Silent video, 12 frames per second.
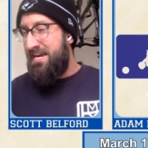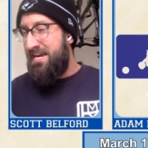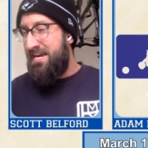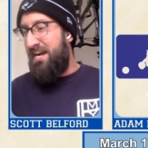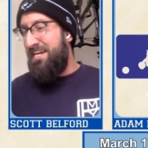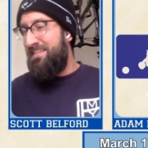
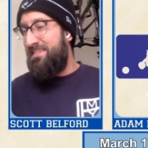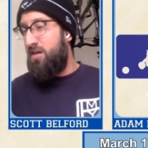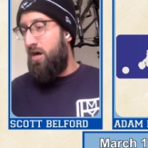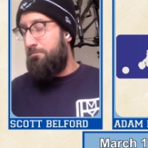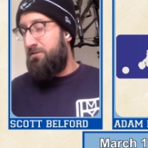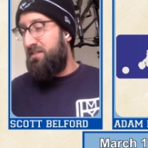if I get the
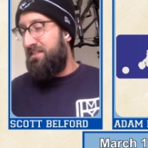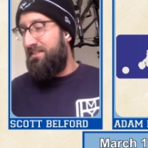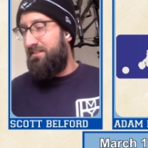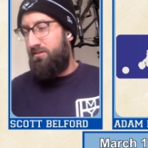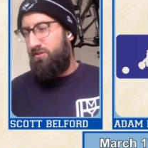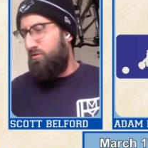
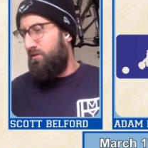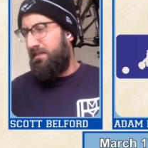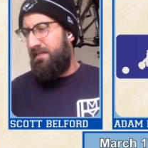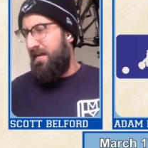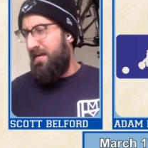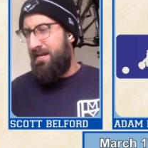opportunity to do it
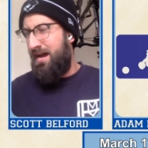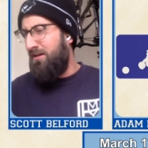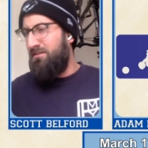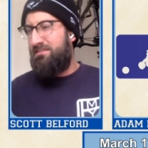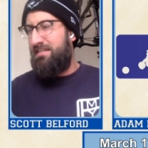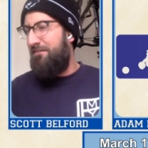again,
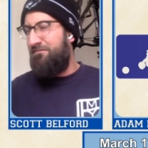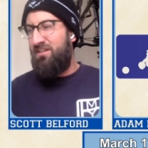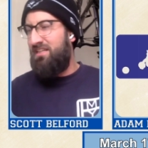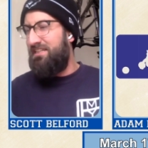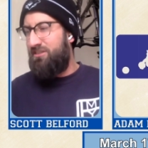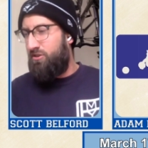I'll
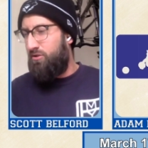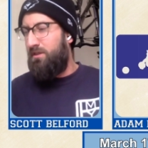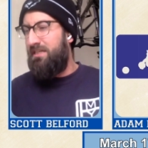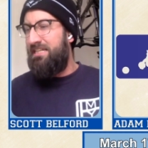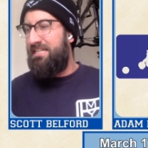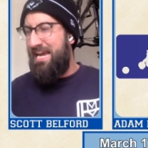definitely do
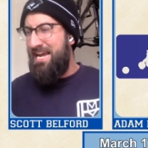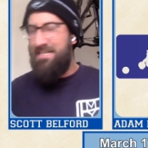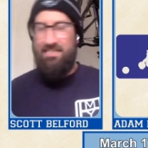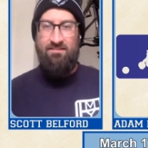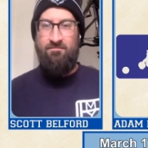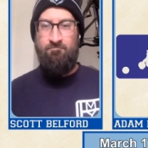it
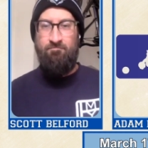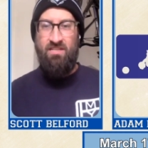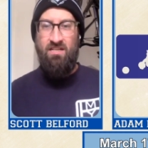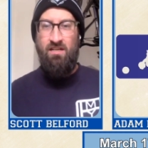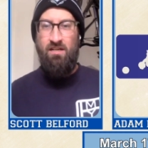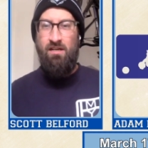again.
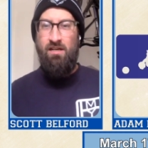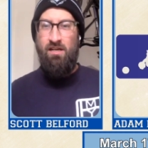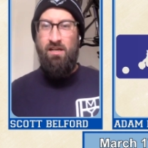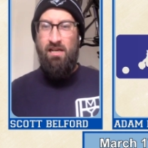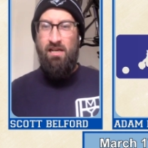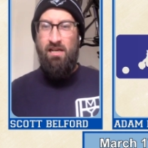
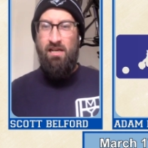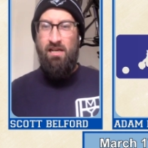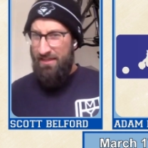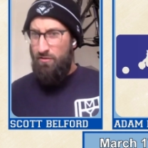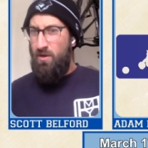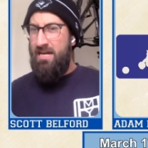And
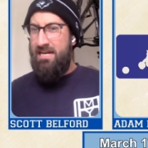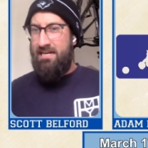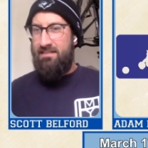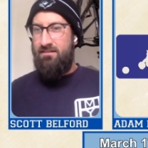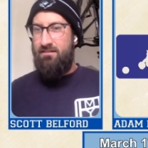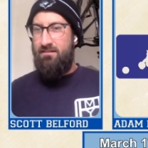by the way,